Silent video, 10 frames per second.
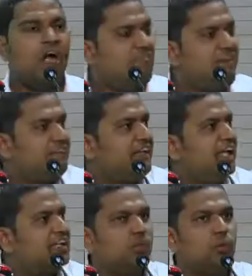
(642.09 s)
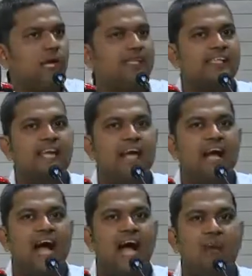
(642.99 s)
50 students'
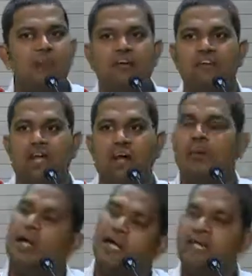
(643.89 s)
data I am giving him.